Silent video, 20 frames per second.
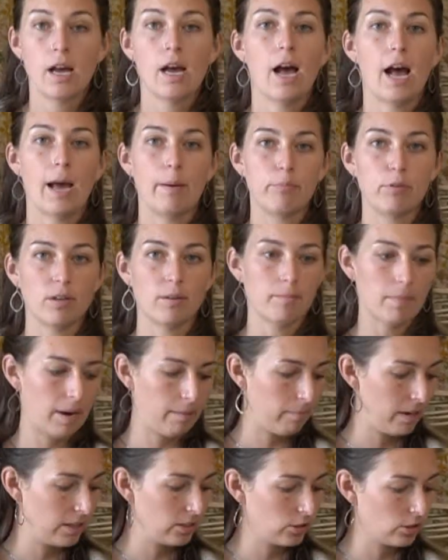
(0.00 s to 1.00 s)
I put my
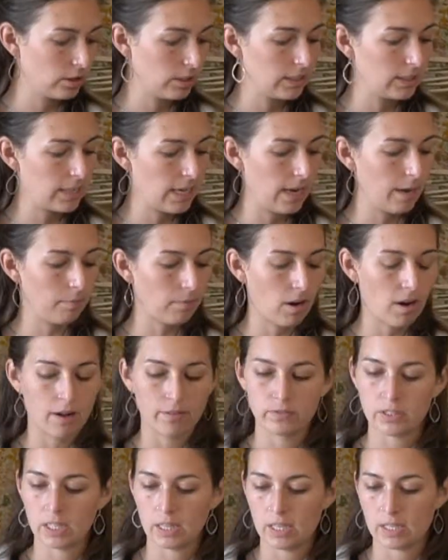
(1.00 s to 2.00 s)
measuring tape
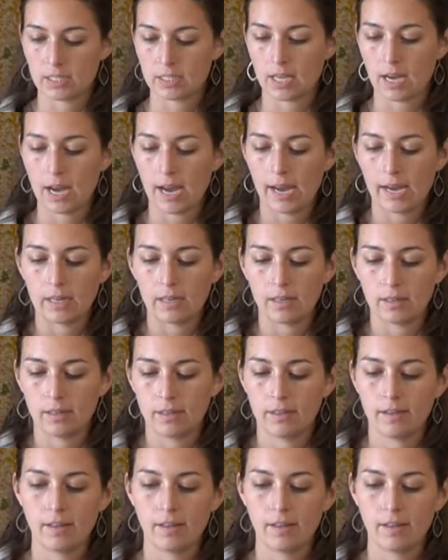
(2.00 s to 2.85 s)
off to the side,